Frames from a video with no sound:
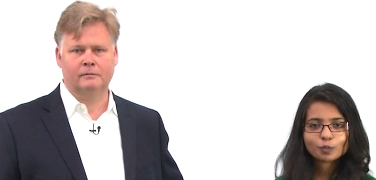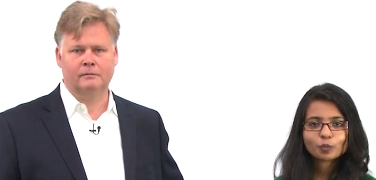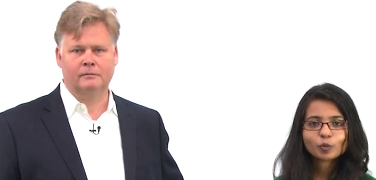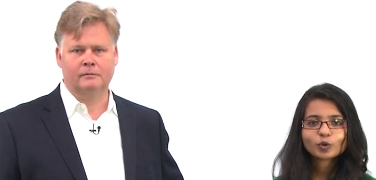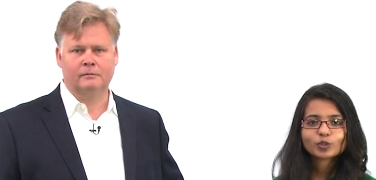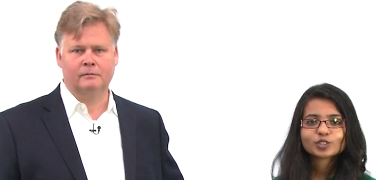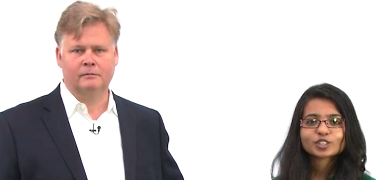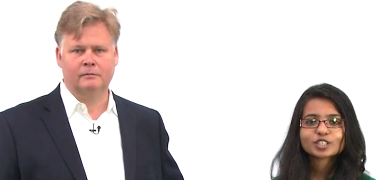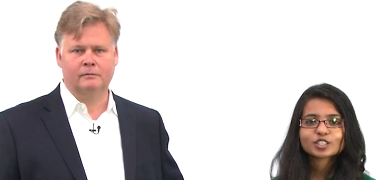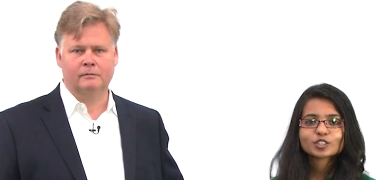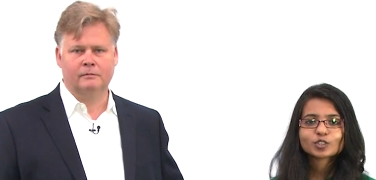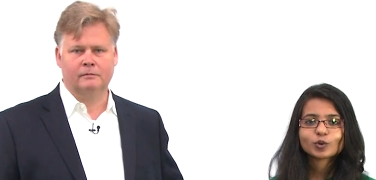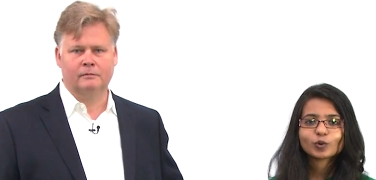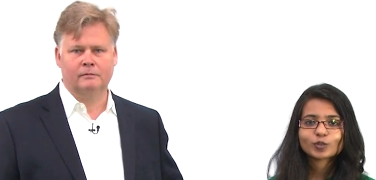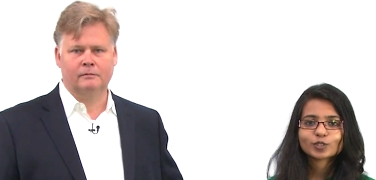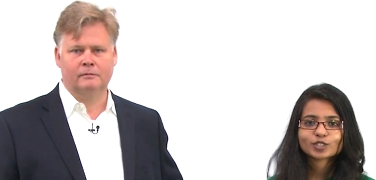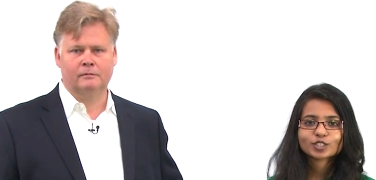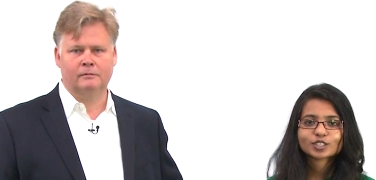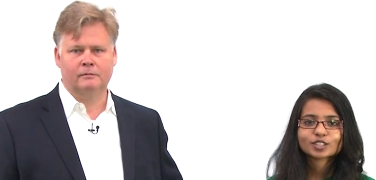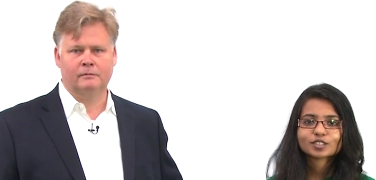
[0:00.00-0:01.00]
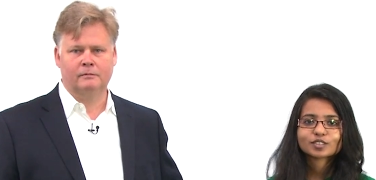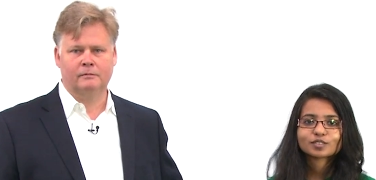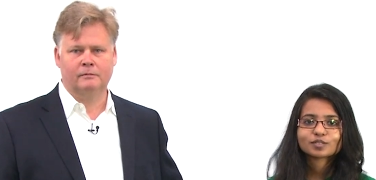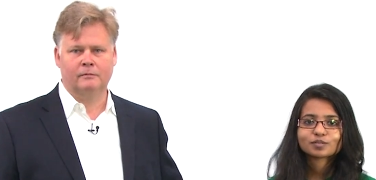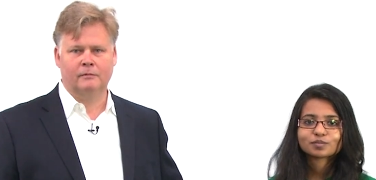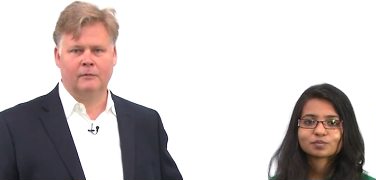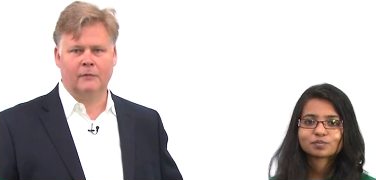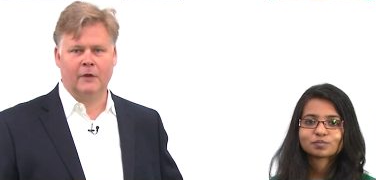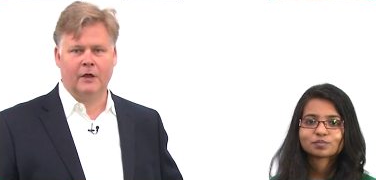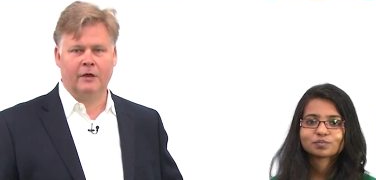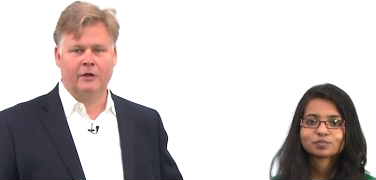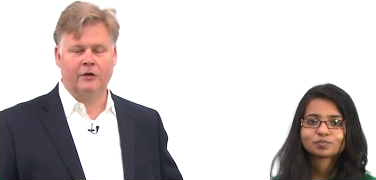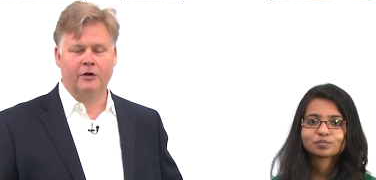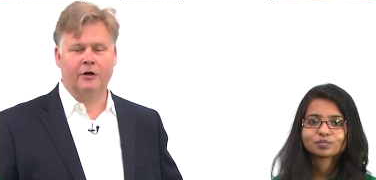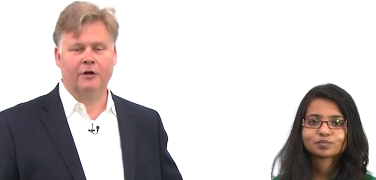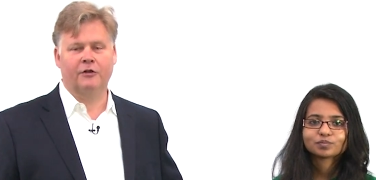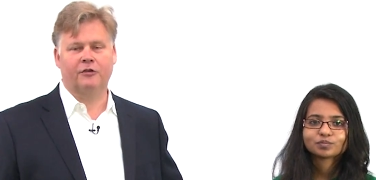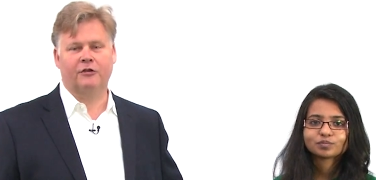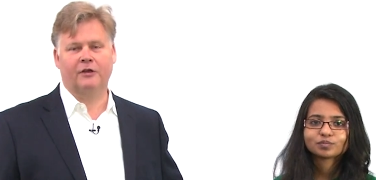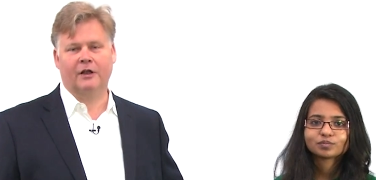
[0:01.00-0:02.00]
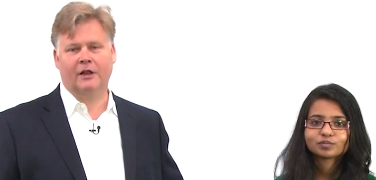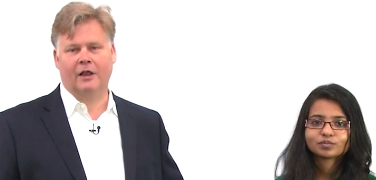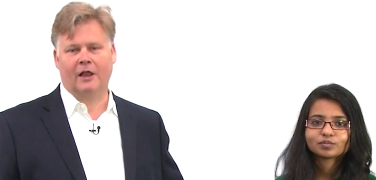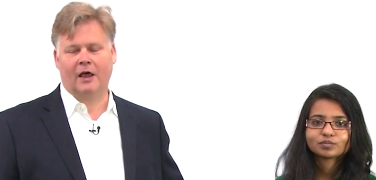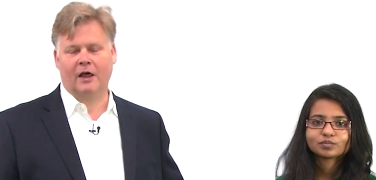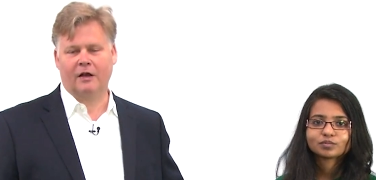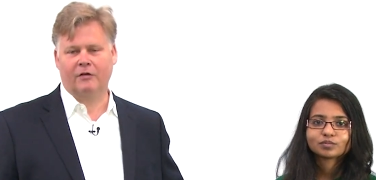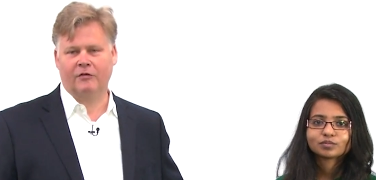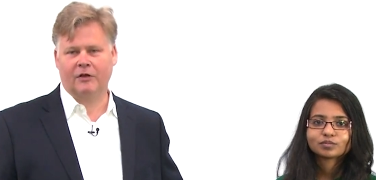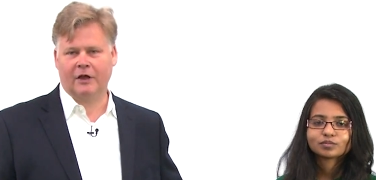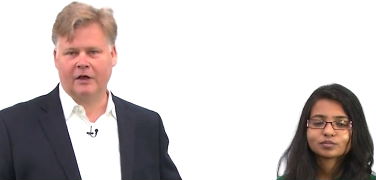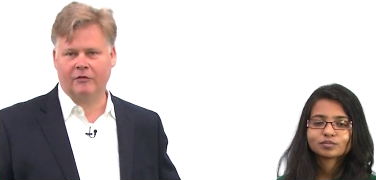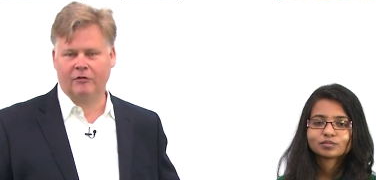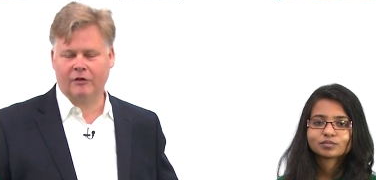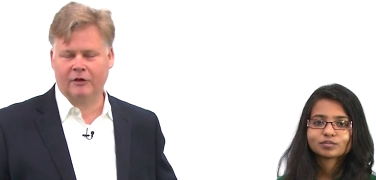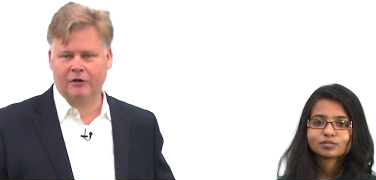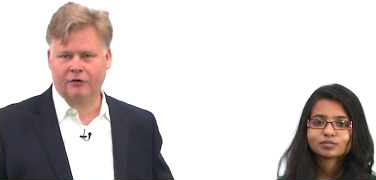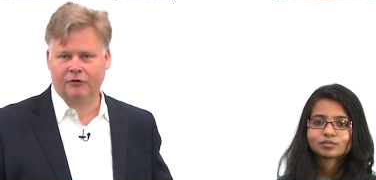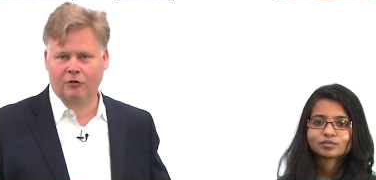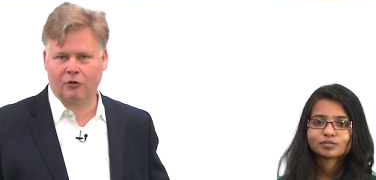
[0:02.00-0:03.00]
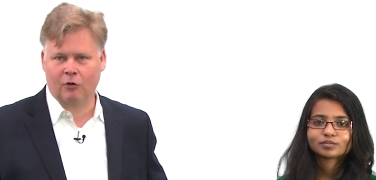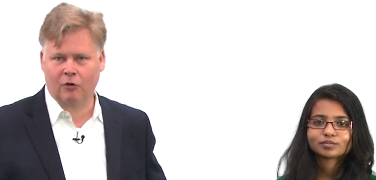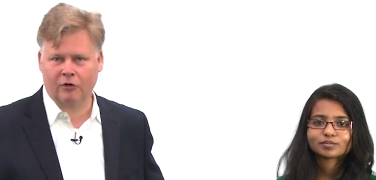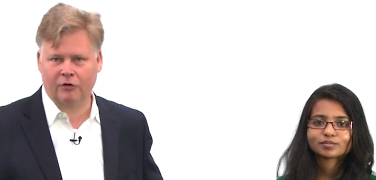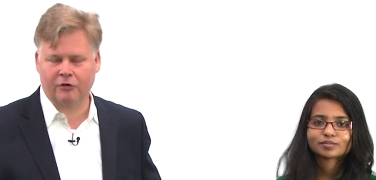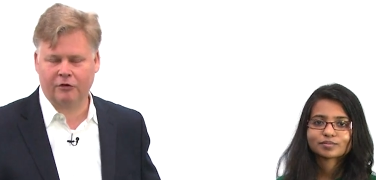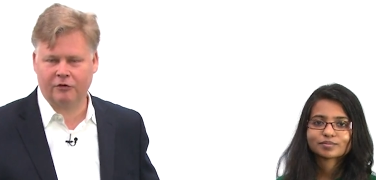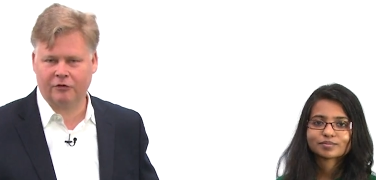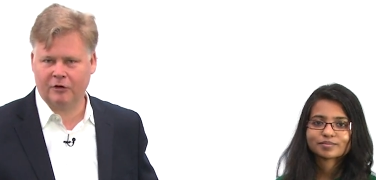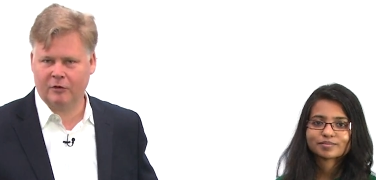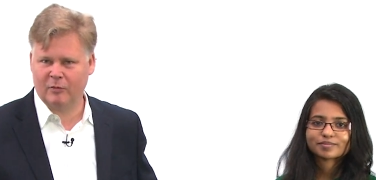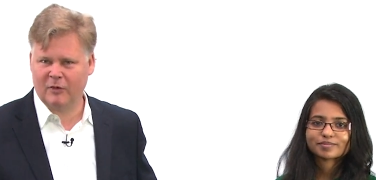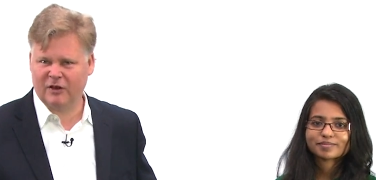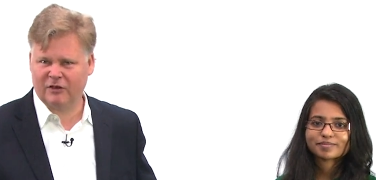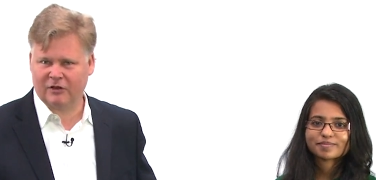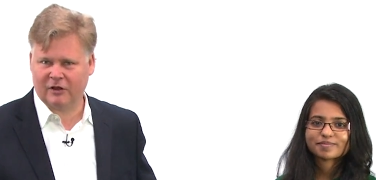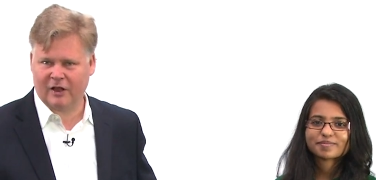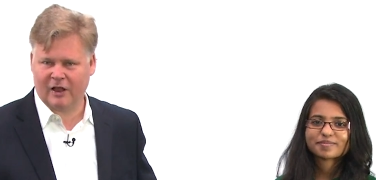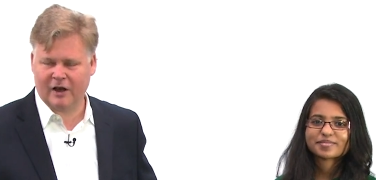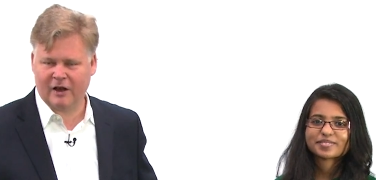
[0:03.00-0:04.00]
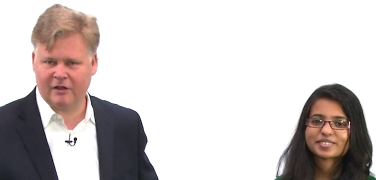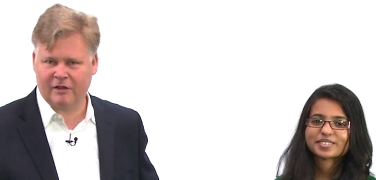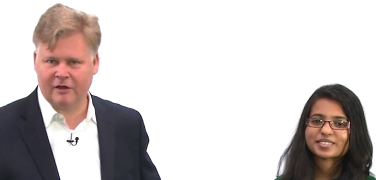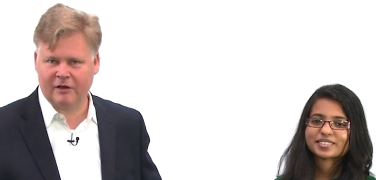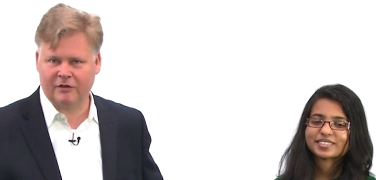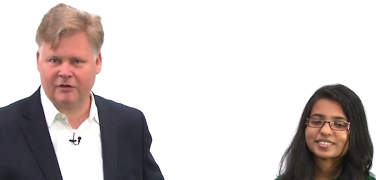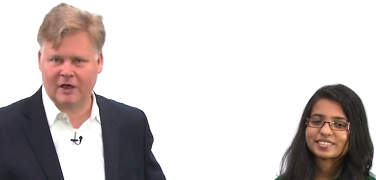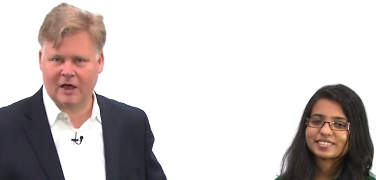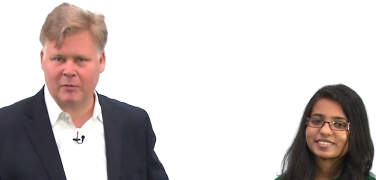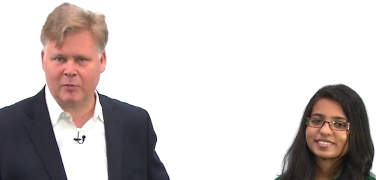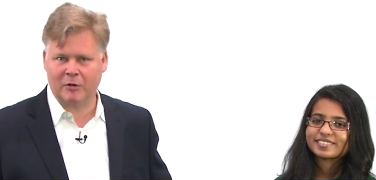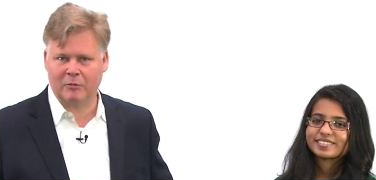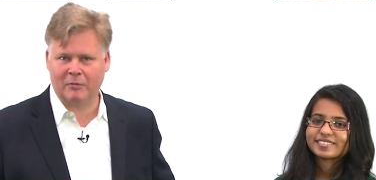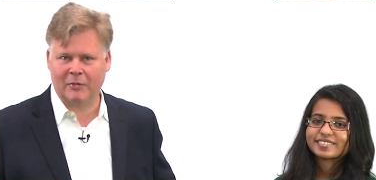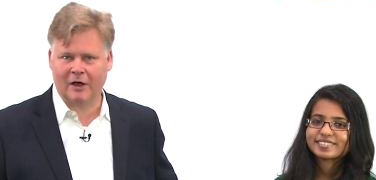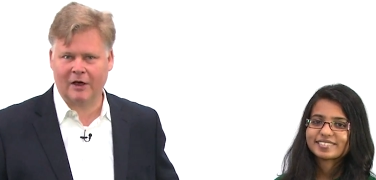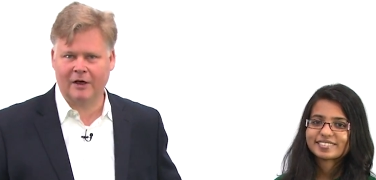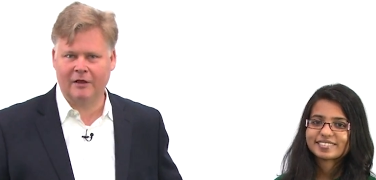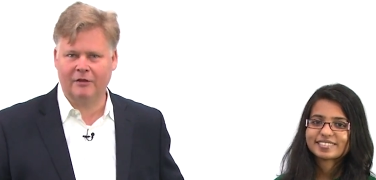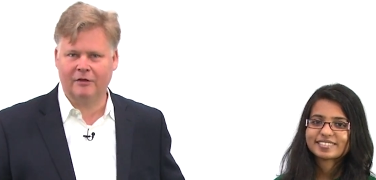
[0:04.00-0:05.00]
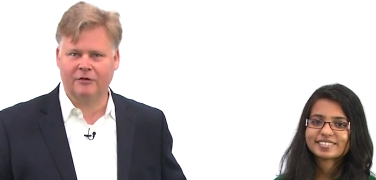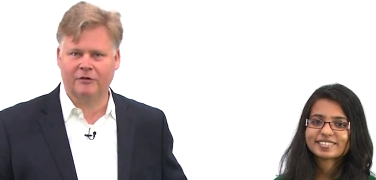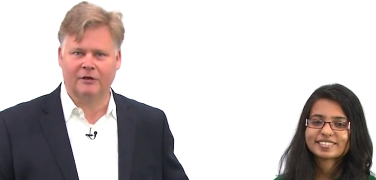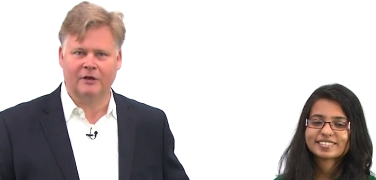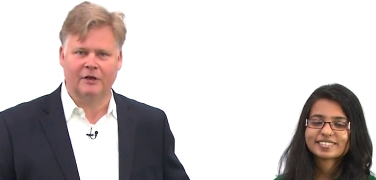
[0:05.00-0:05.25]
Speaker 1: support this course.
Speaker 2: You're going to see a lot of Dave in this course. She makes a lot of things happen behind the